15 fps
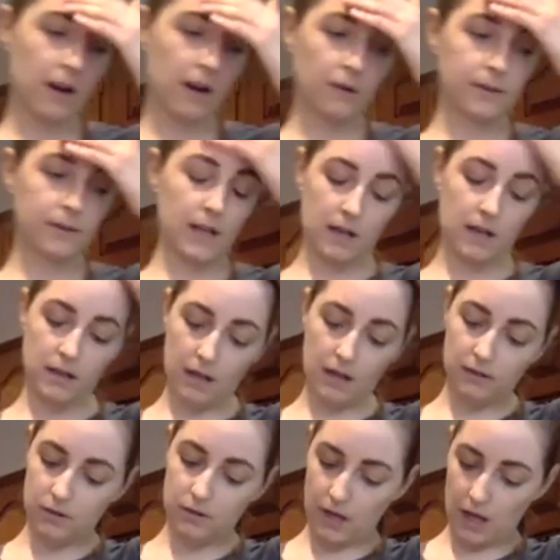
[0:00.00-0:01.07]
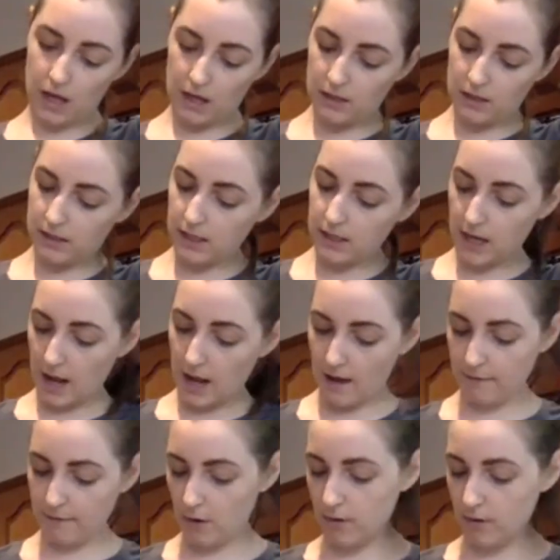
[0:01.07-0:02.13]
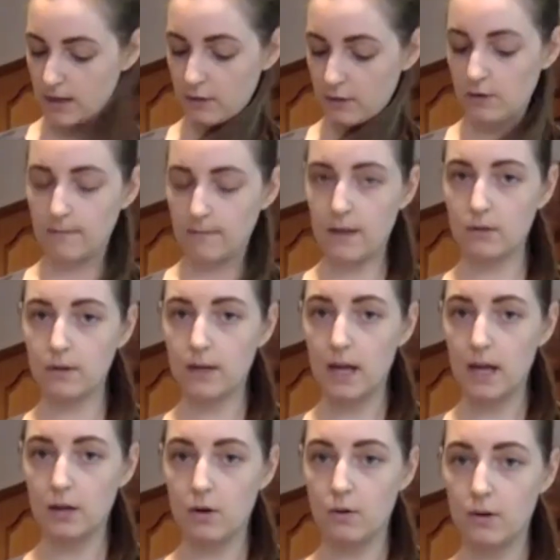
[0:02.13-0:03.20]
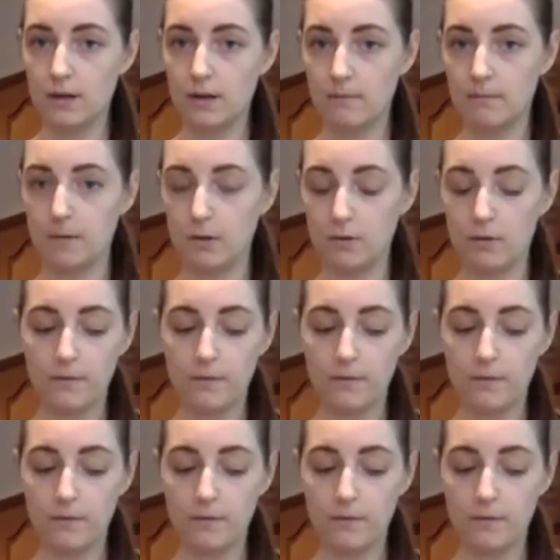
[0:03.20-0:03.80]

was at yesterday didn't have coconut cream. They only had coconut milk.